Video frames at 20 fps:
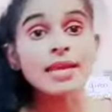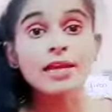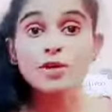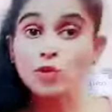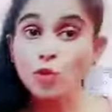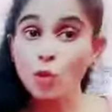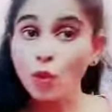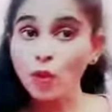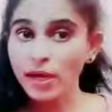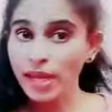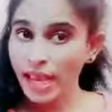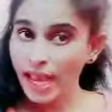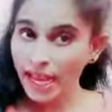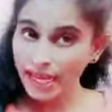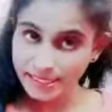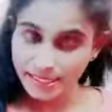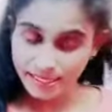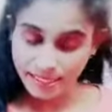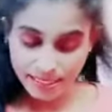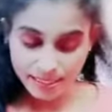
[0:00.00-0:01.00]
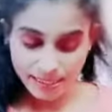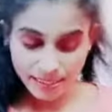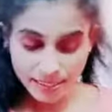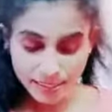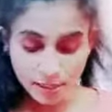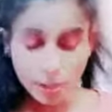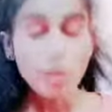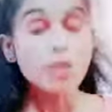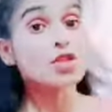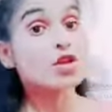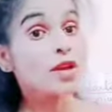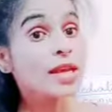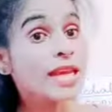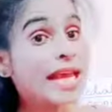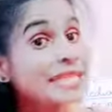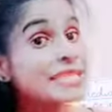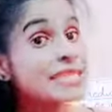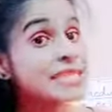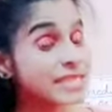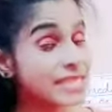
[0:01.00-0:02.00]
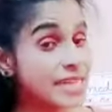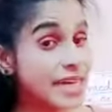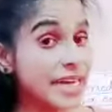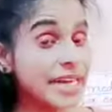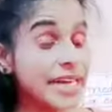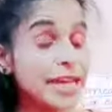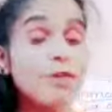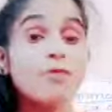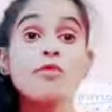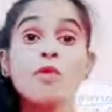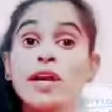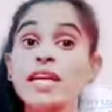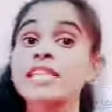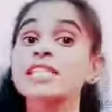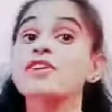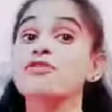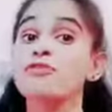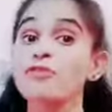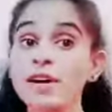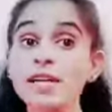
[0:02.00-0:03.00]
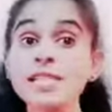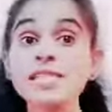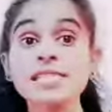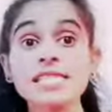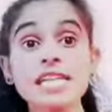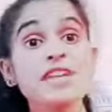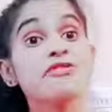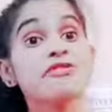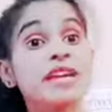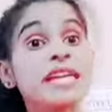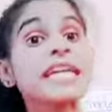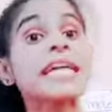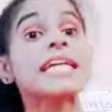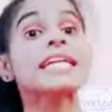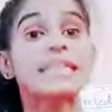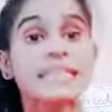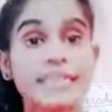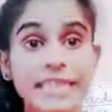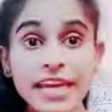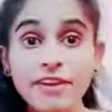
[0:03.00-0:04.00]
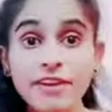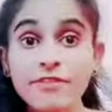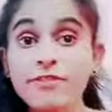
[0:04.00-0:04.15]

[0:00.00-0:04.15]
road accidents. So let's study what are the first aid we can give